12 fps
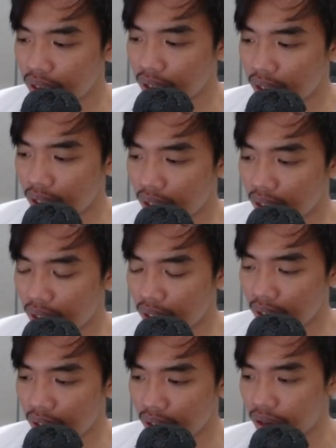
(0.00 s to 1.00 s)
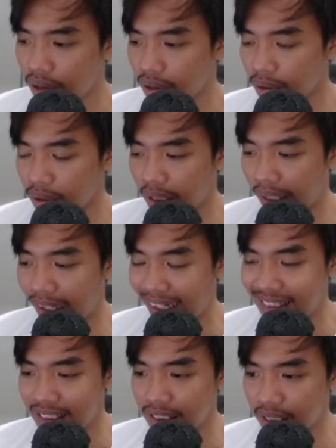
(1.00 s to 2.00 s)
to the
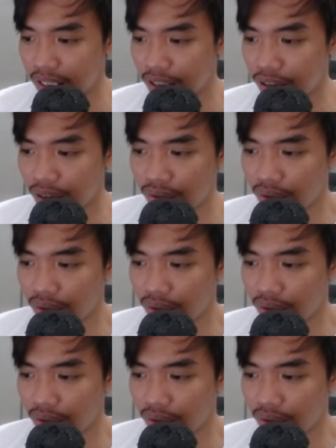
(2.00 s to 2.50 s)
axis that you've